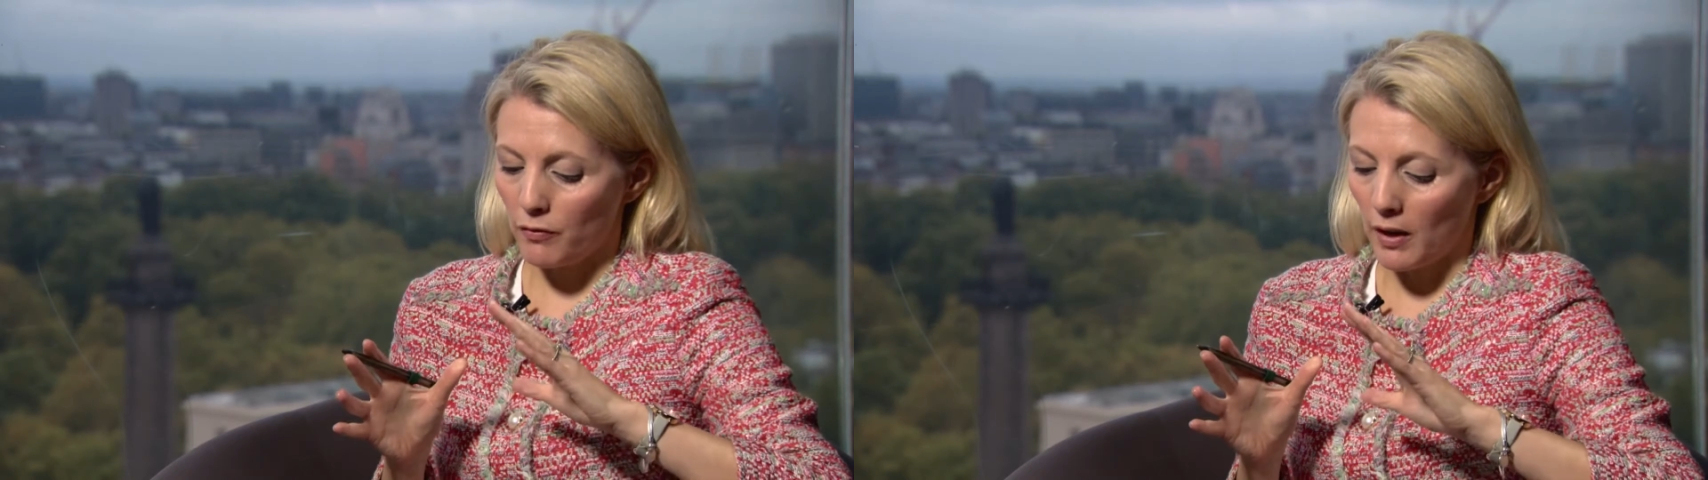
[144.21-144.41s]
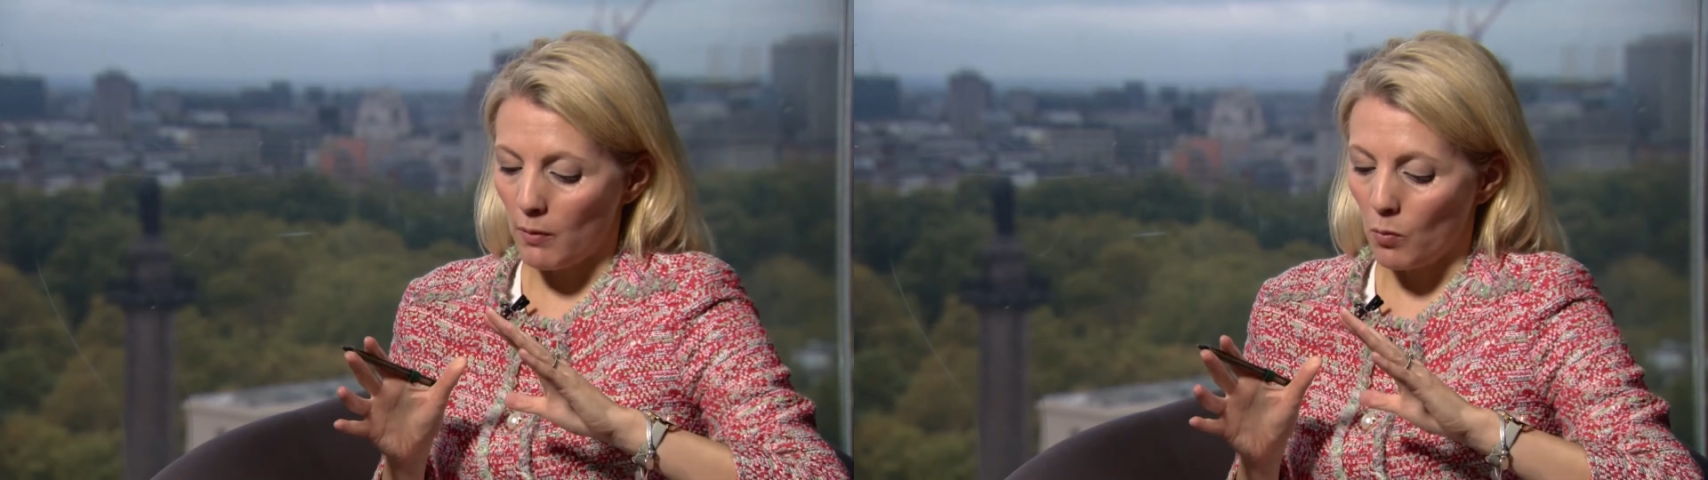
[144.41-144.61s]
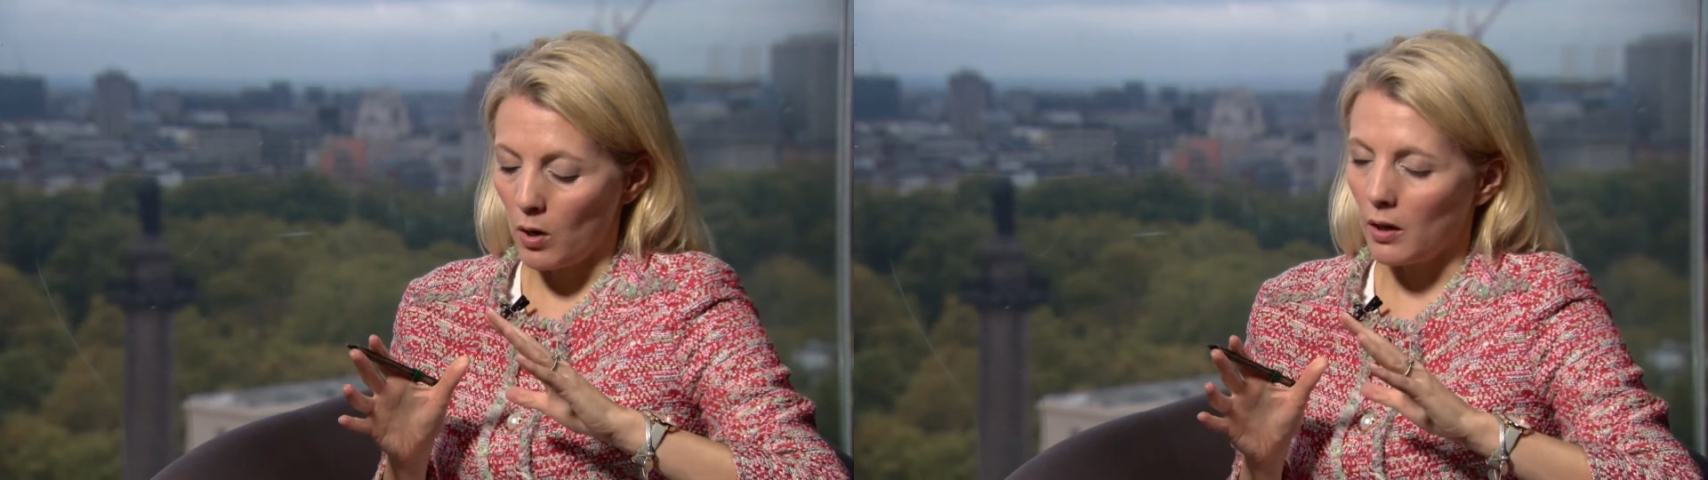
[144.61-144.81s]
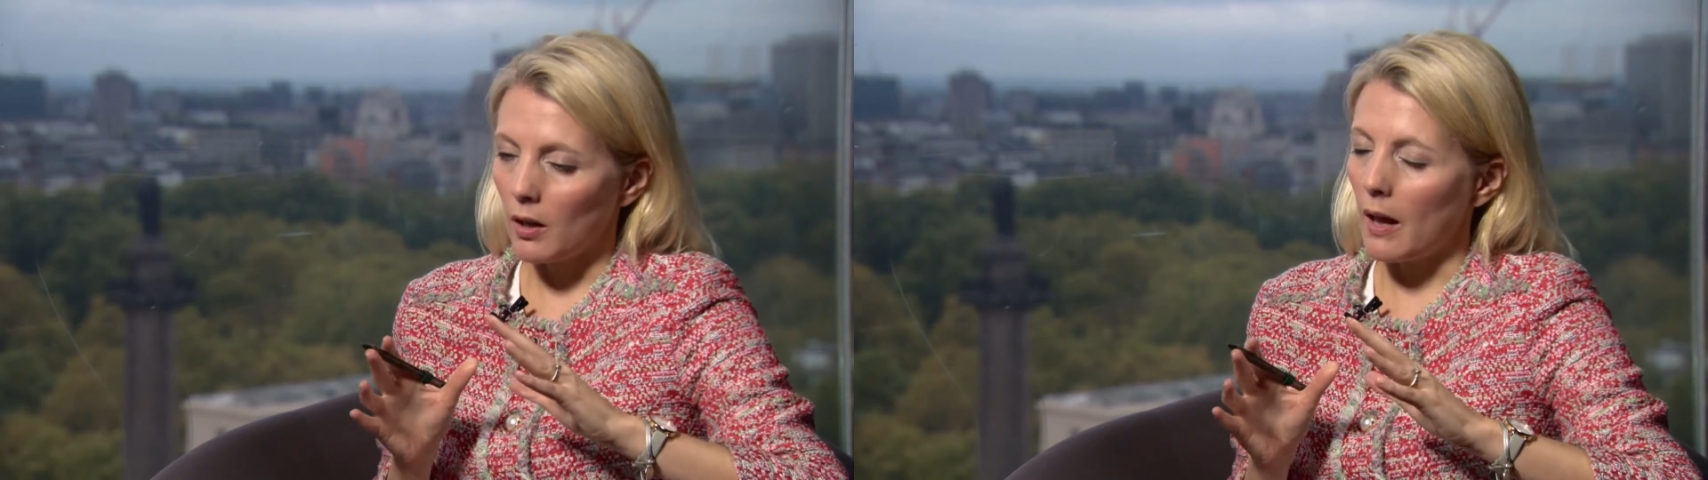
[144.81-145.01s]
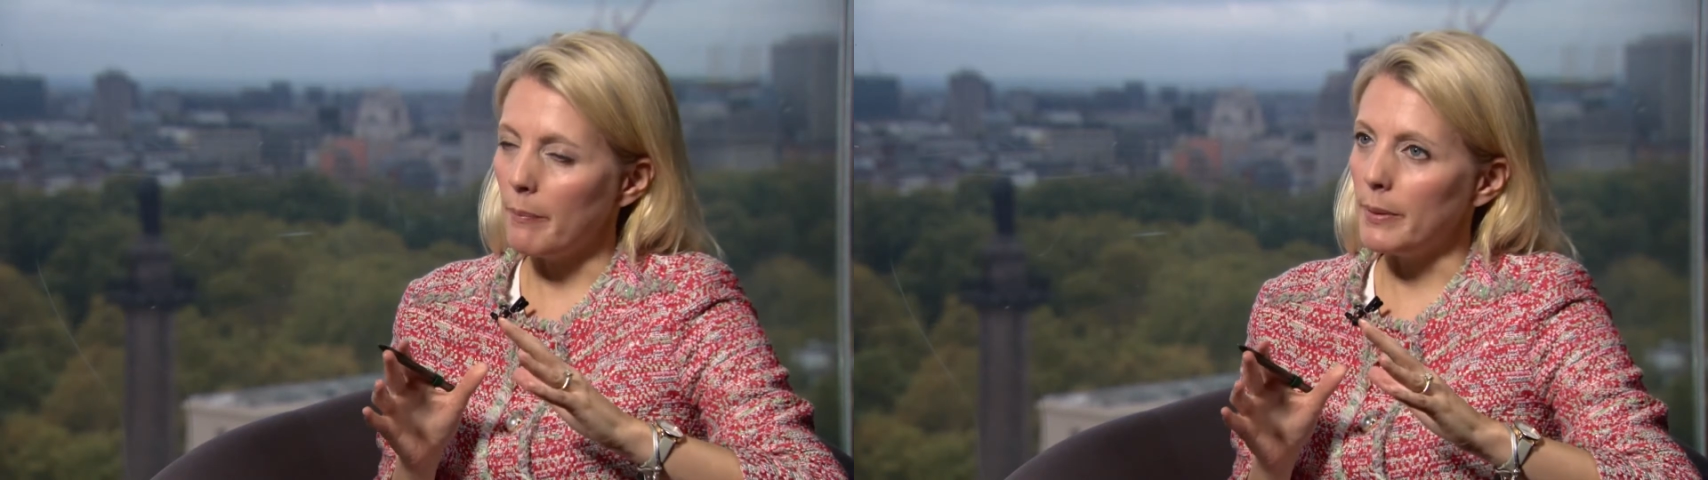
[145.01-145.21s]
framework
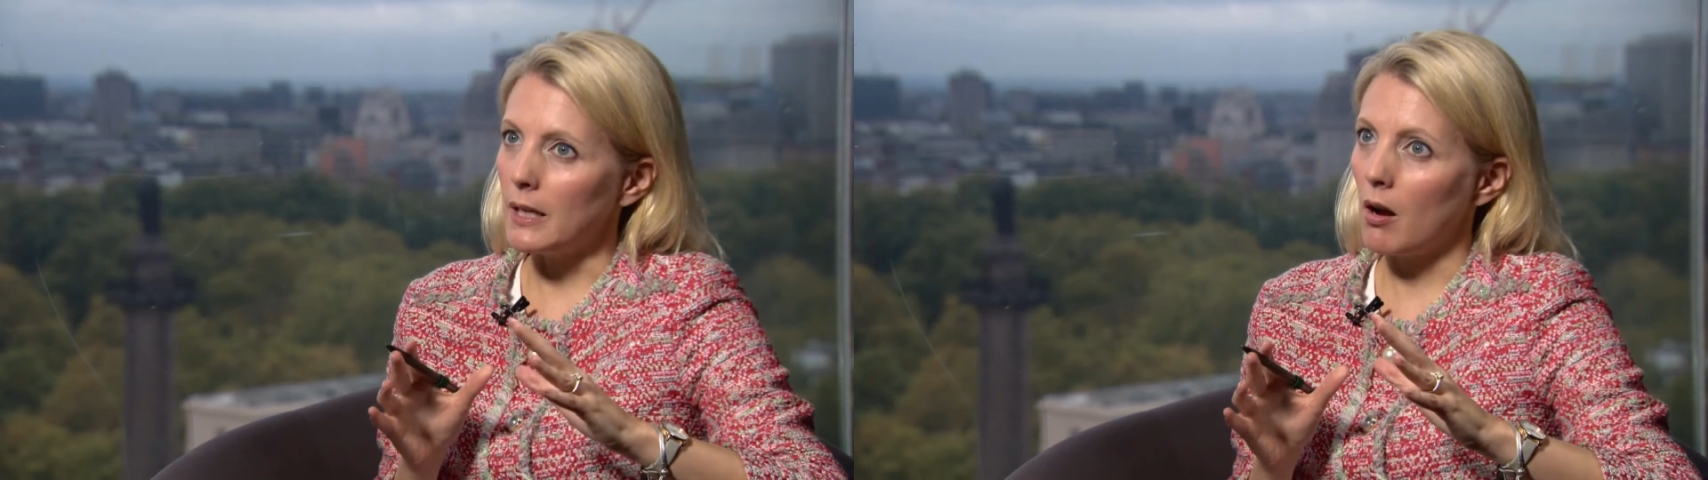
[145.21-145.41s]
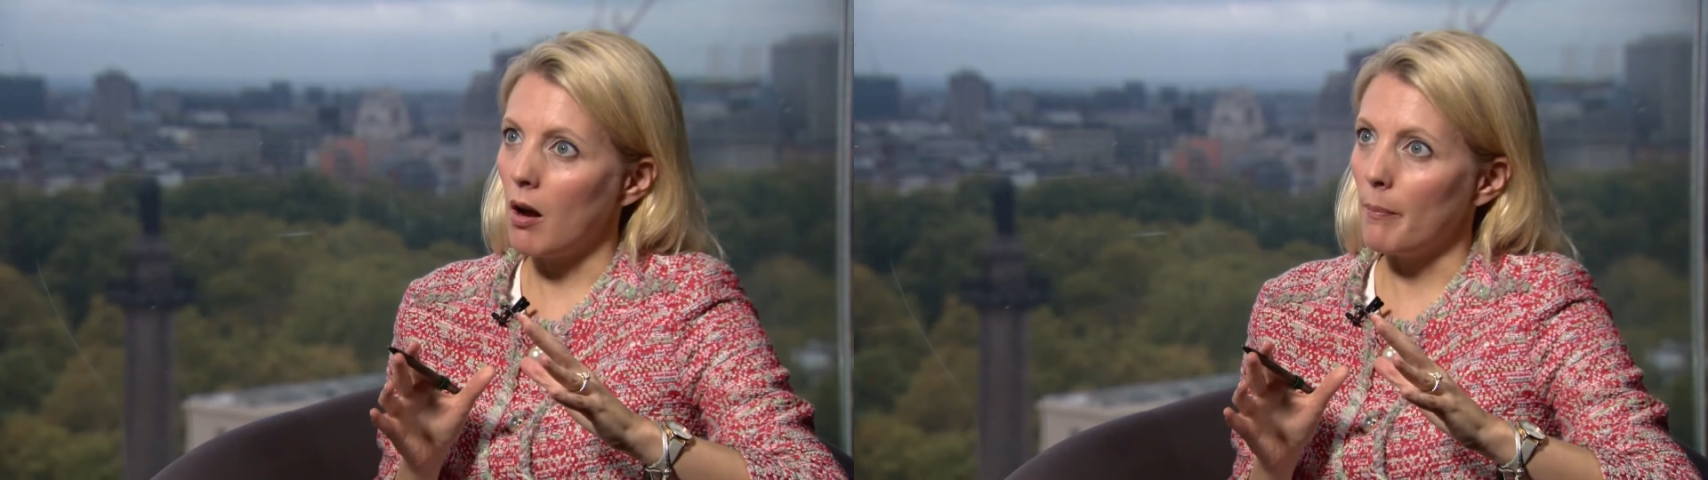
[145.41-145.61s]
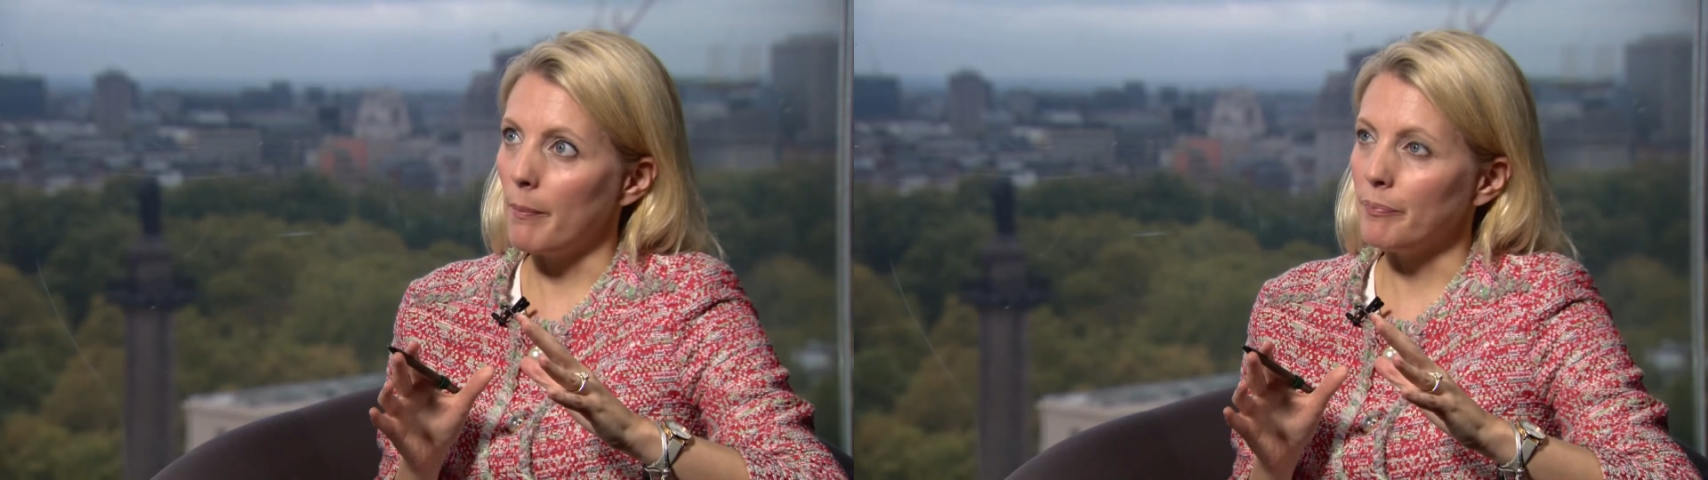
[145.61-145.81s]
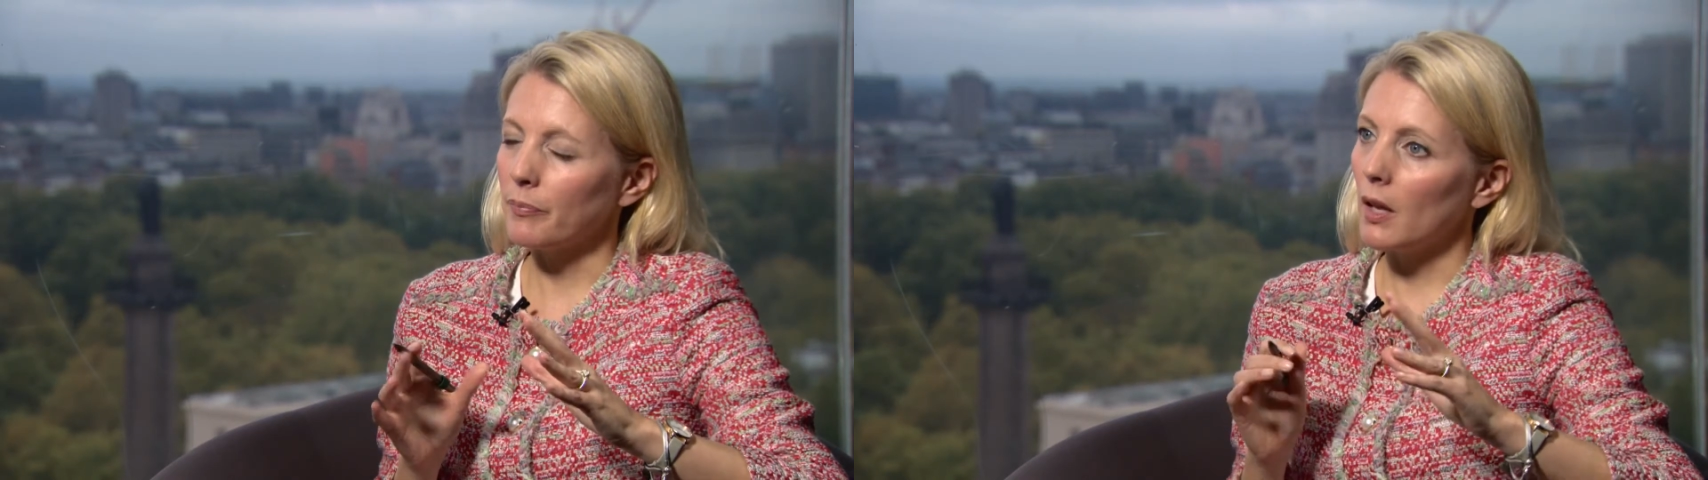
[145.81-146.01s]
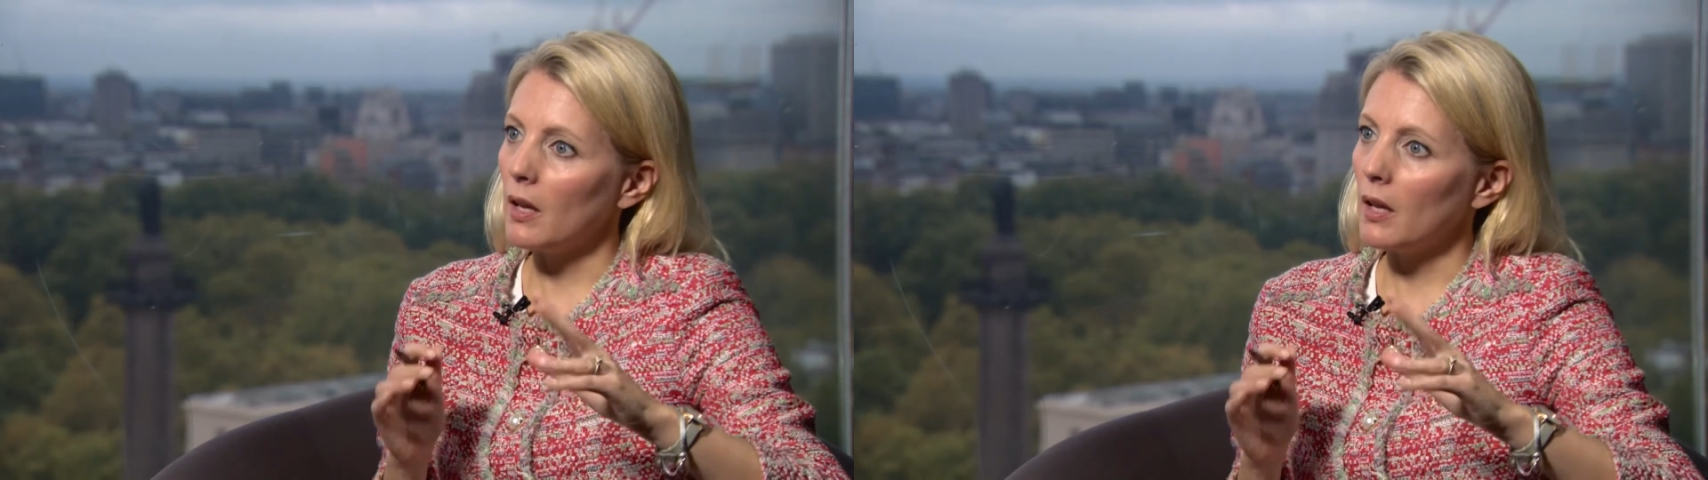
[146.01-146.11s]
become